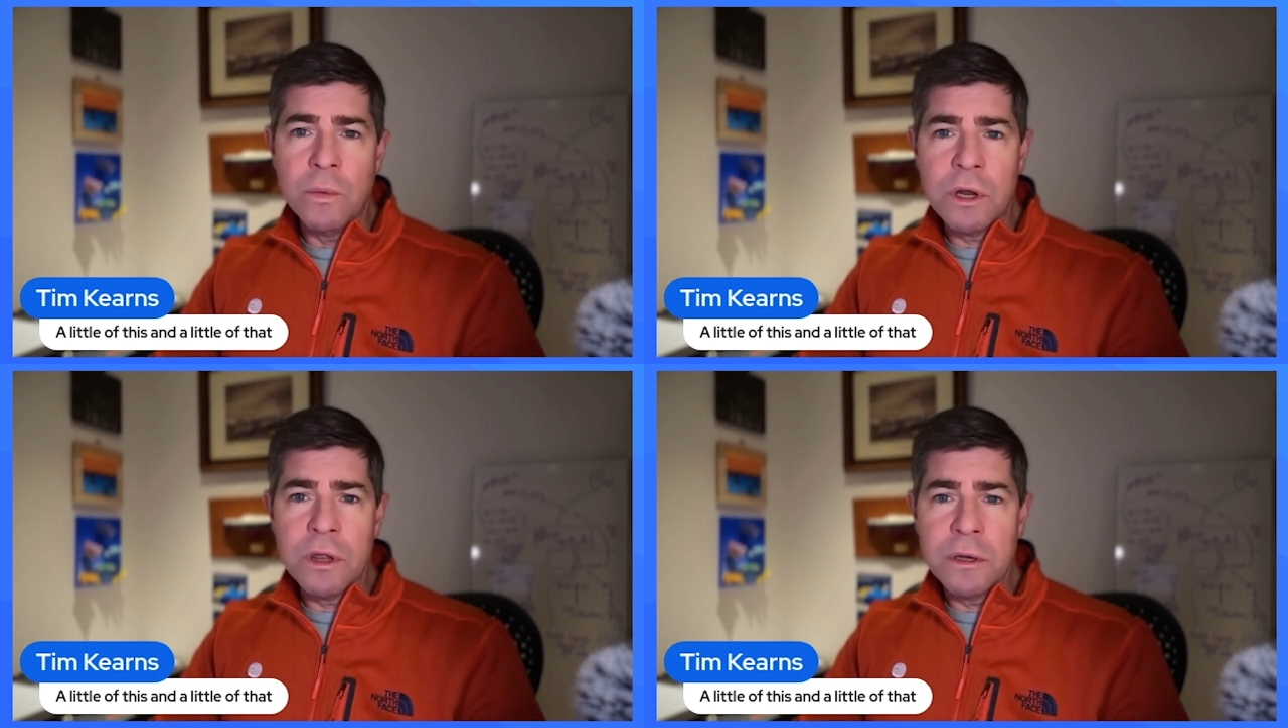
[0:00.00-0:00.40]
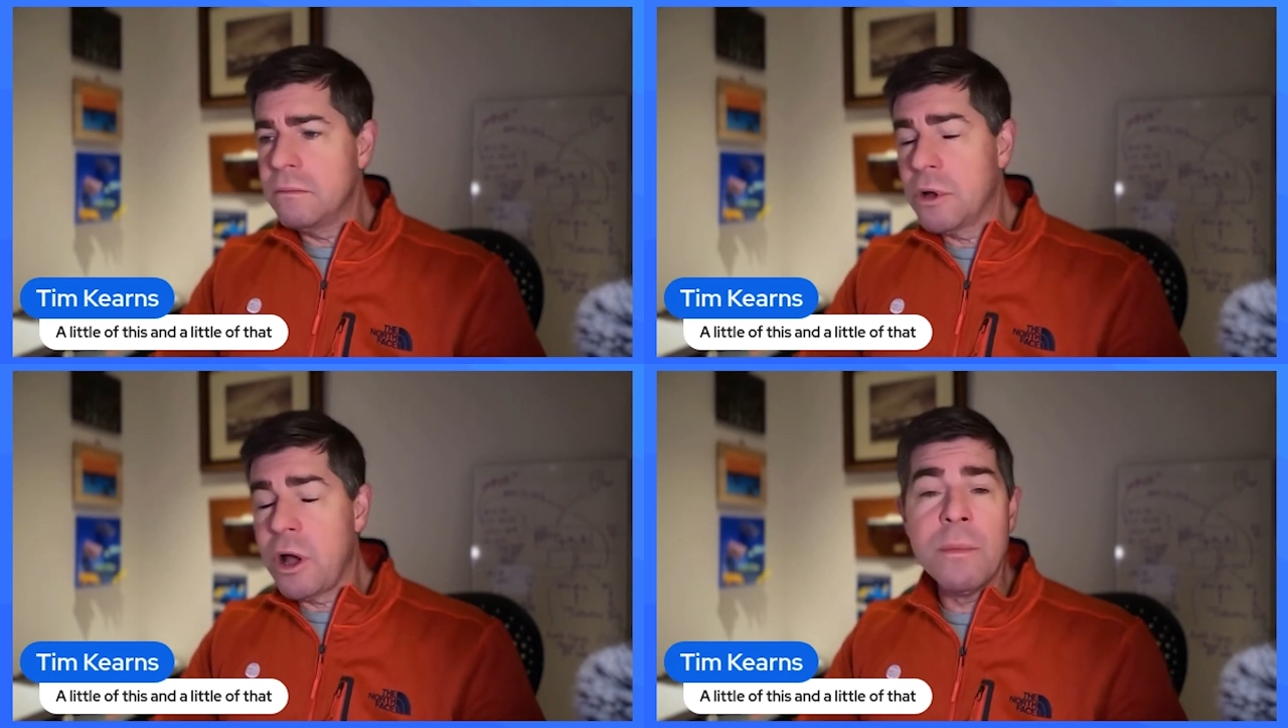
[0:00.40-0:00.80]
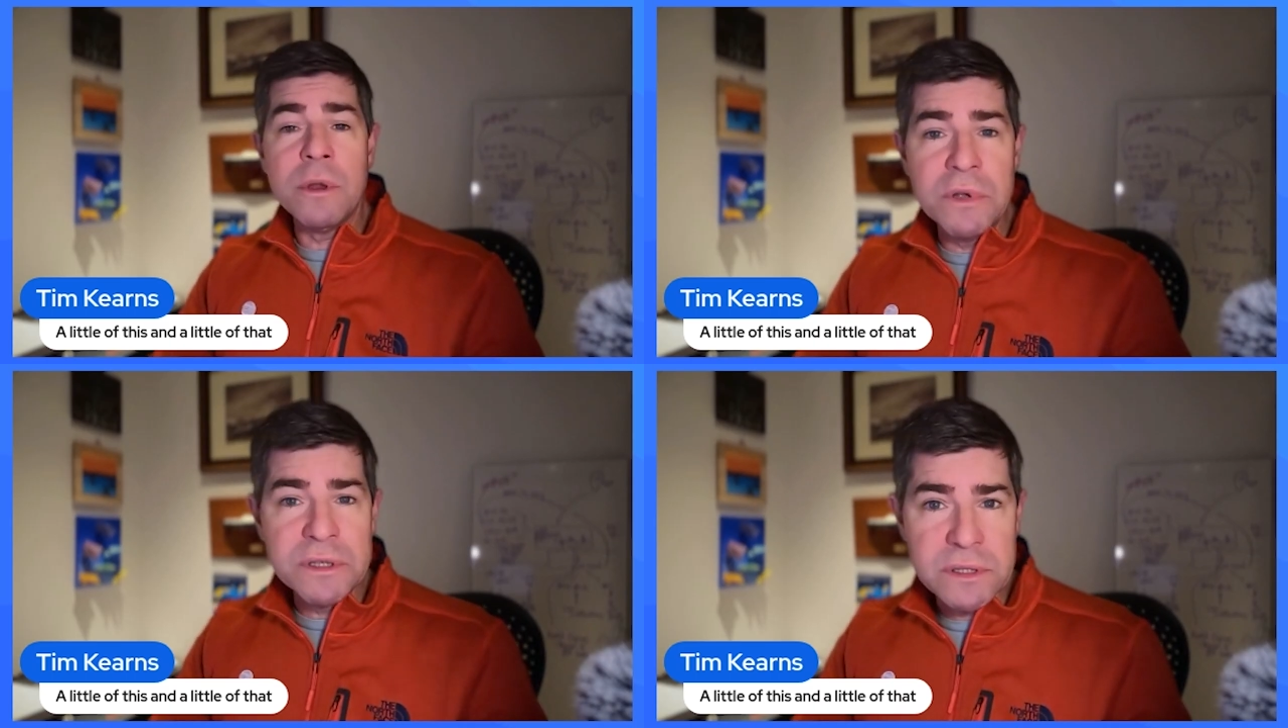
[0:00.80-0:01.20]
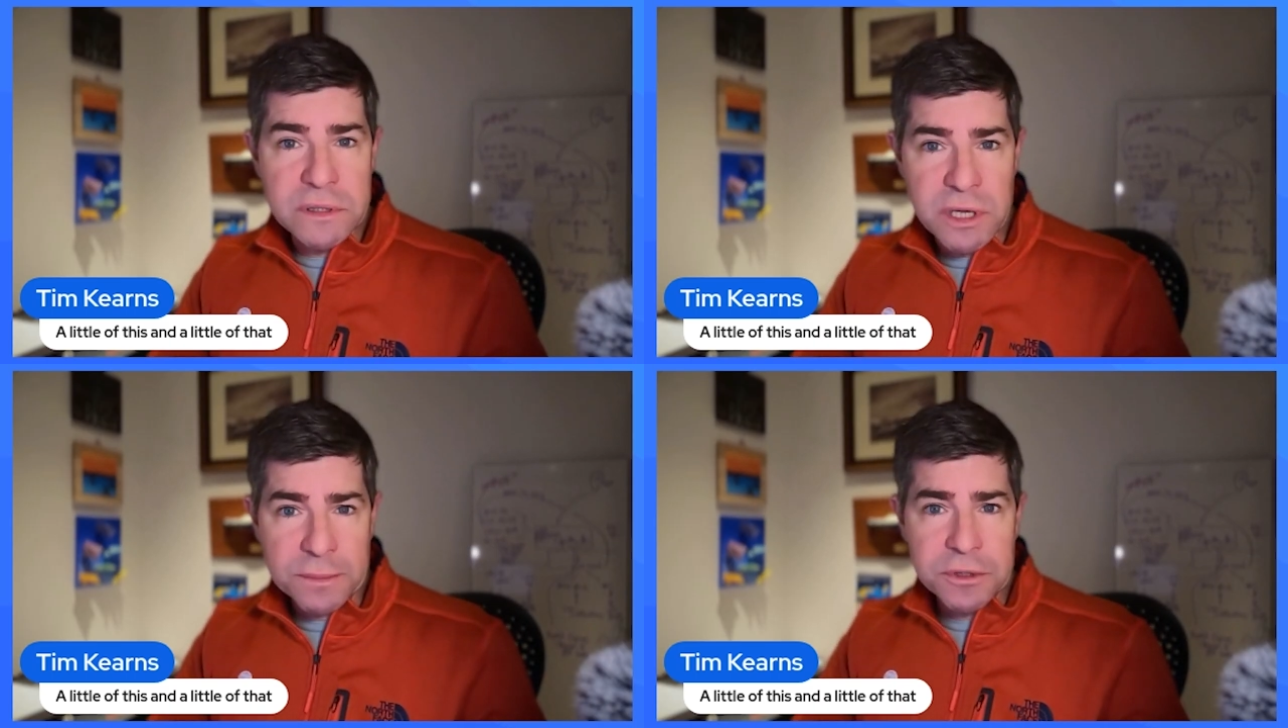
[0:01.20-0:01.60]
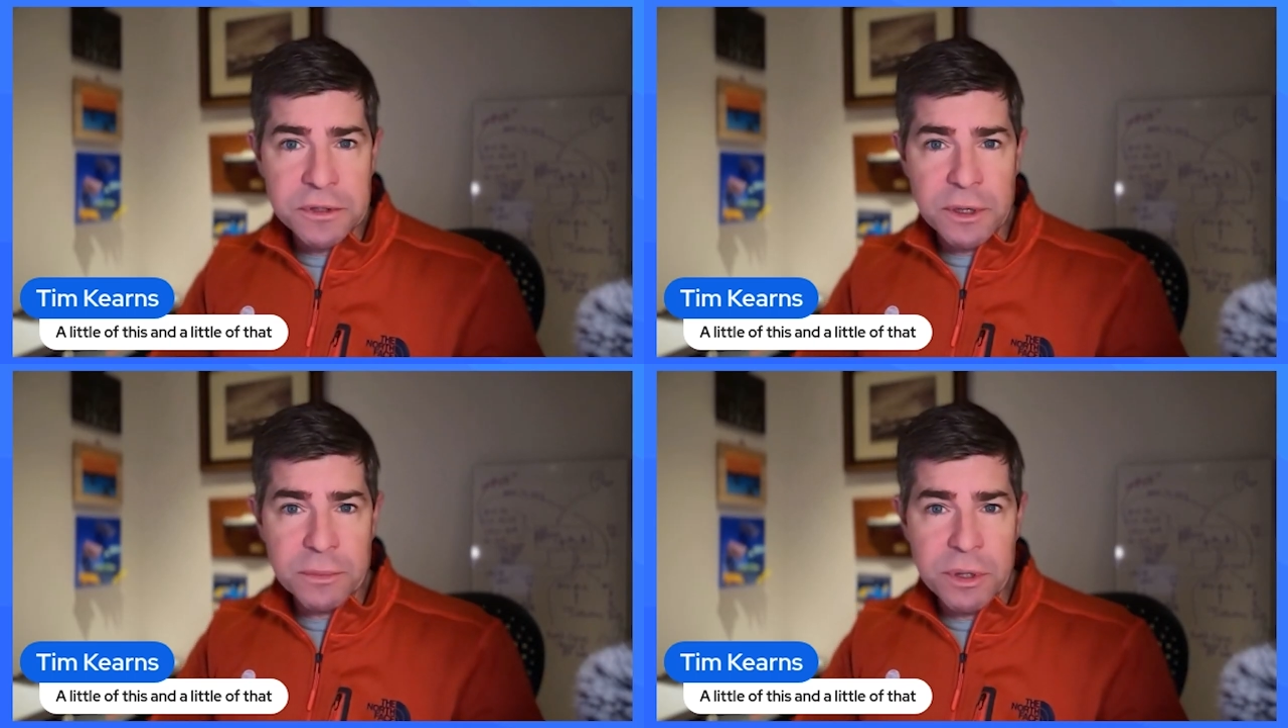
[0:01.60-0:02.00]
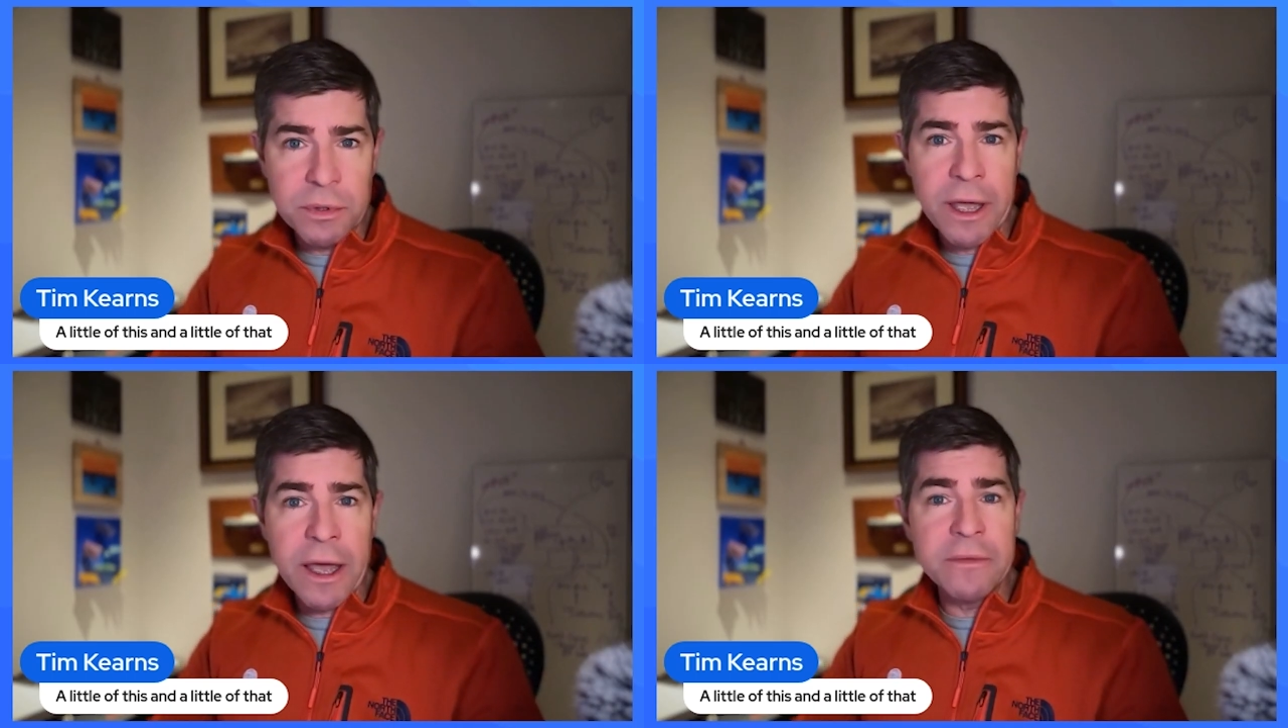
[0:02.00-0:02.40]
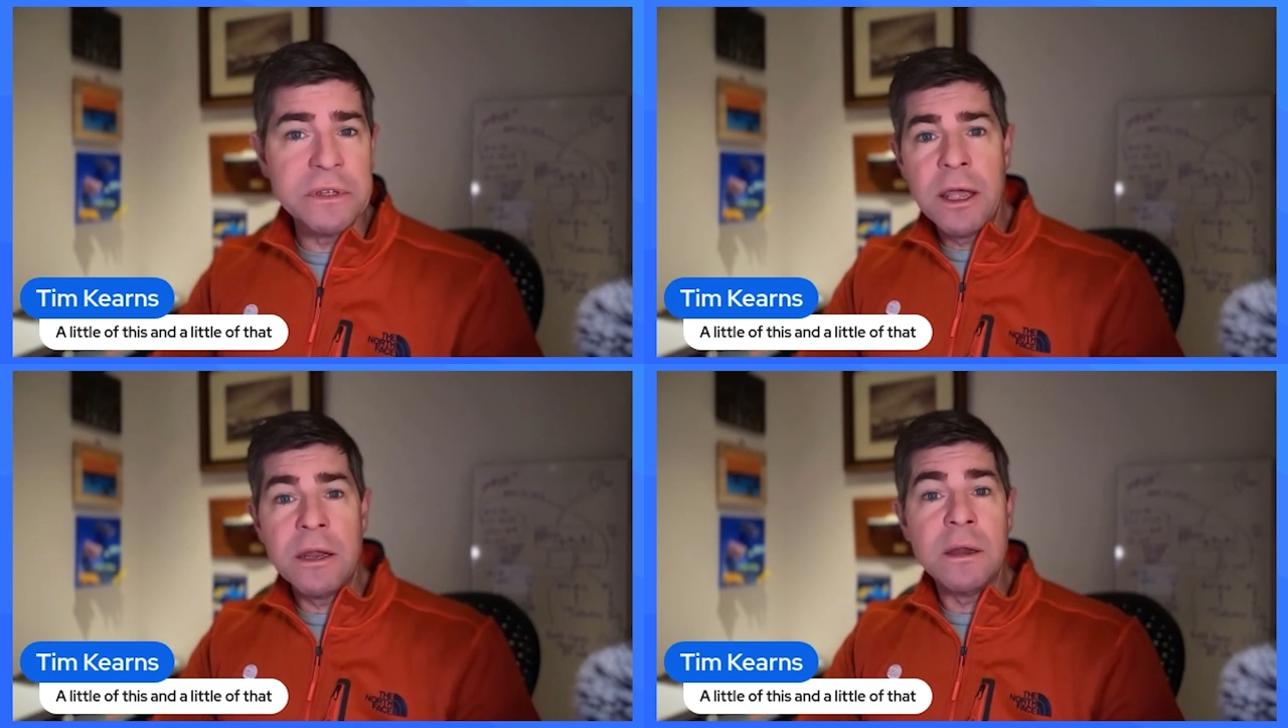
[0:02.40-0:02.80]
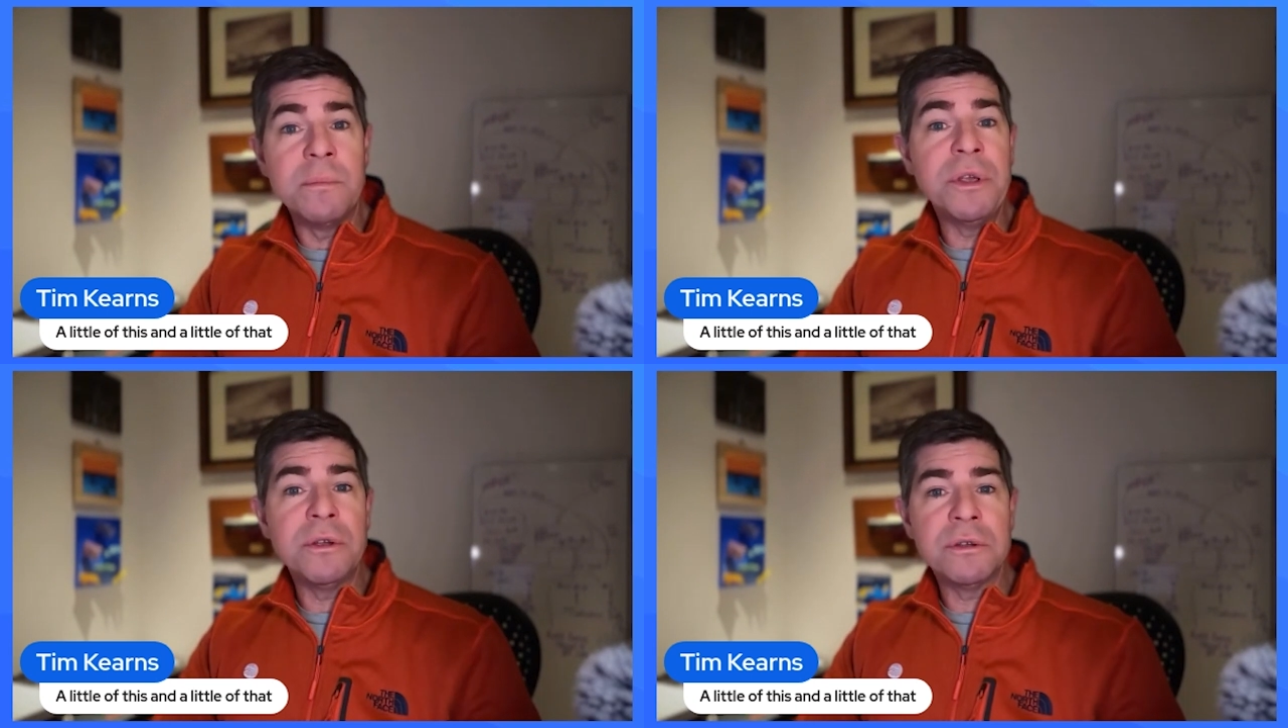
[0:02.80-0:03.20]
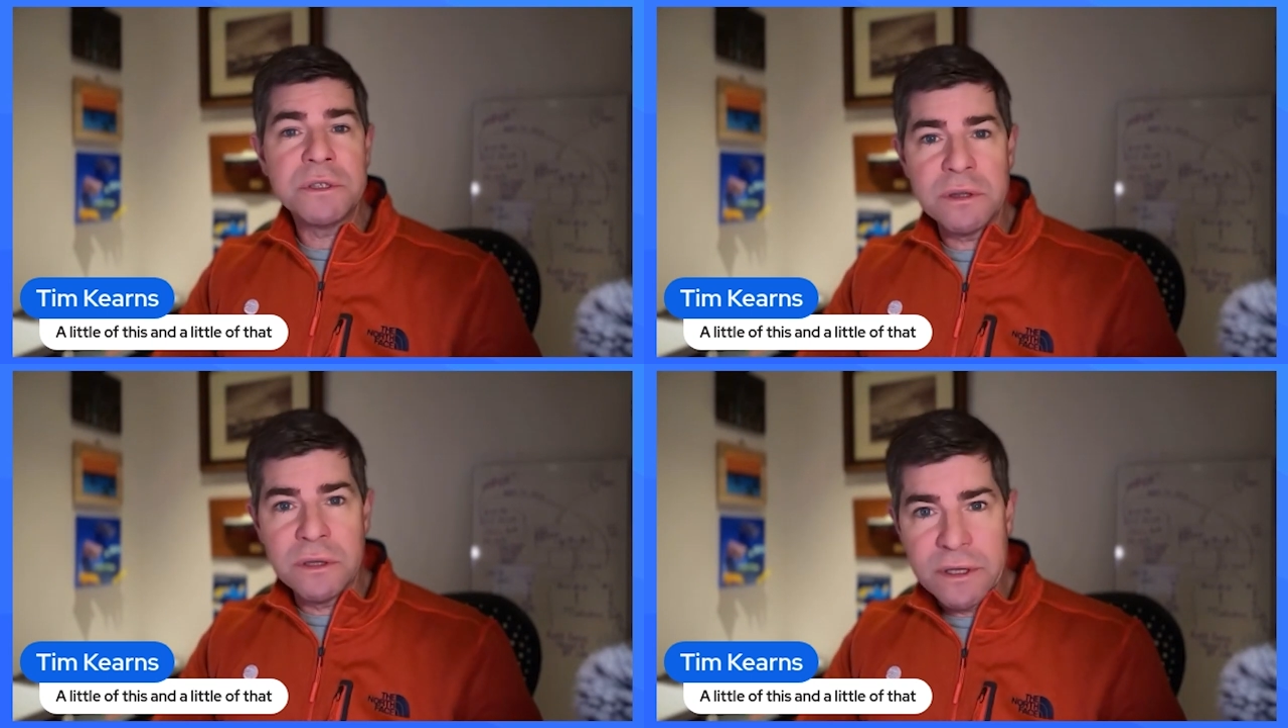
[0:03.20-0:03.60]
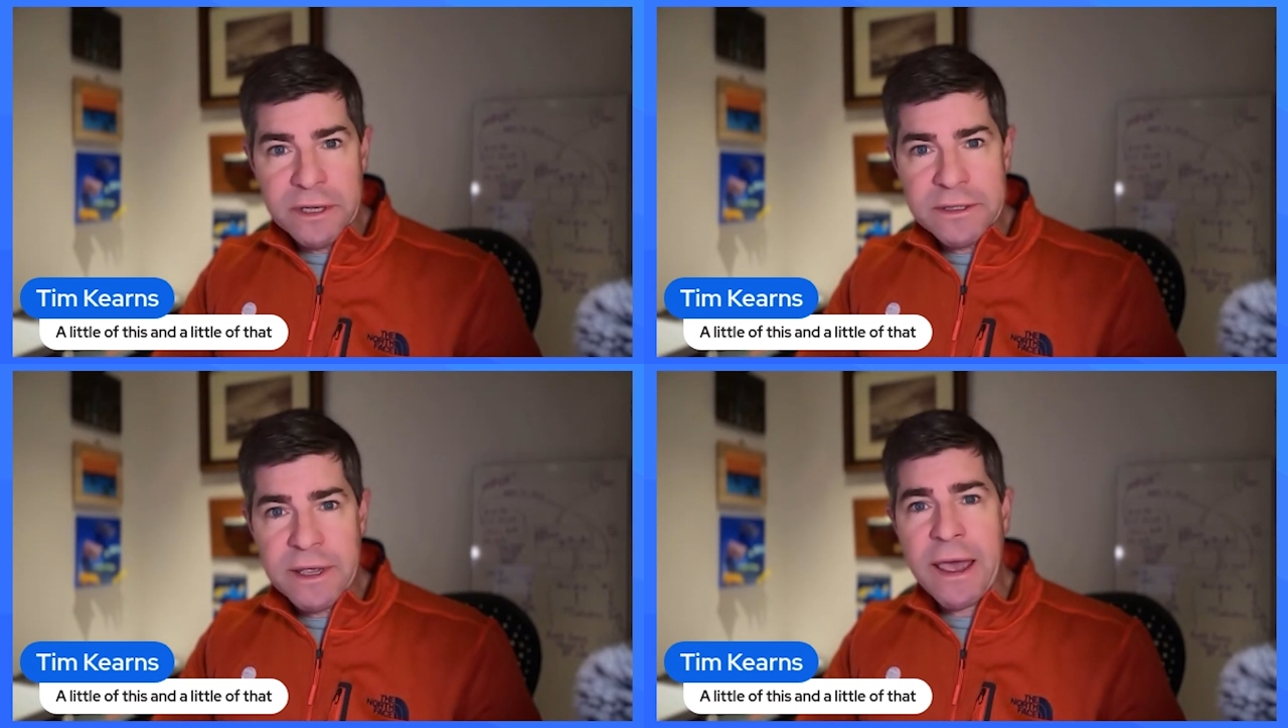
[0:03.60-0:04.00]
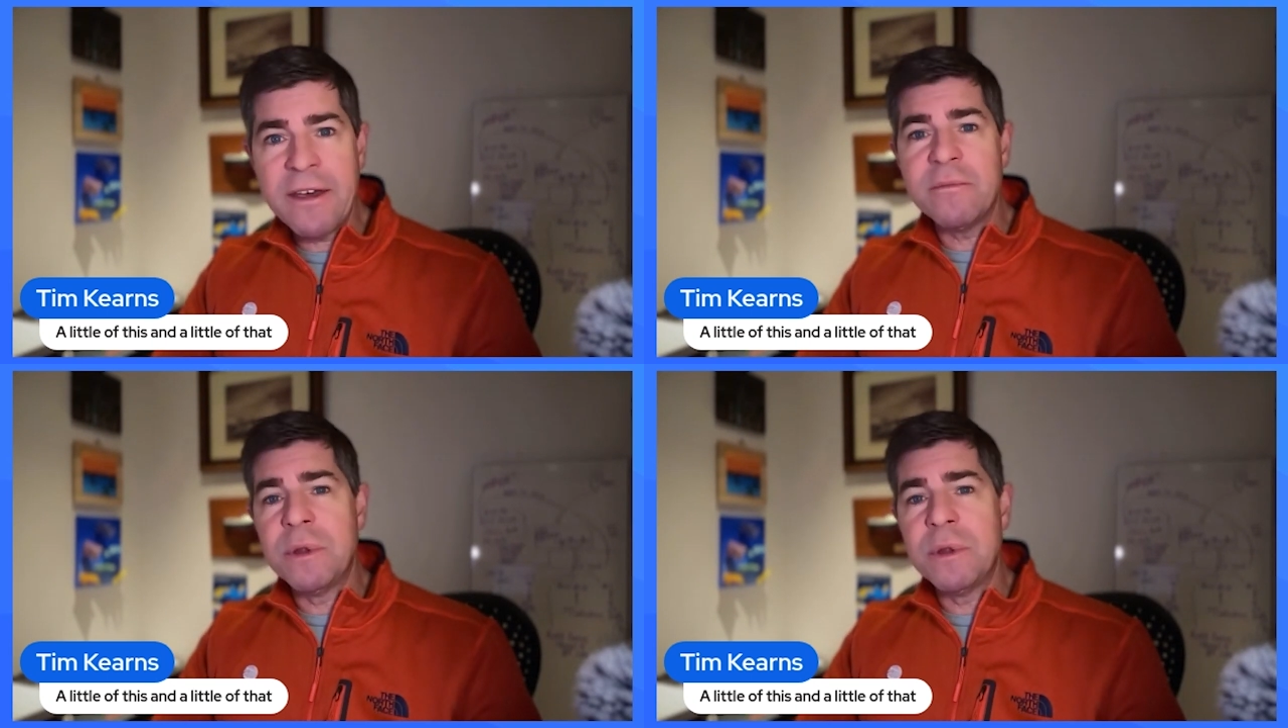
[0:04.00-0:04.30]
of the common misconceptions that people have is that it appears that the lakes have been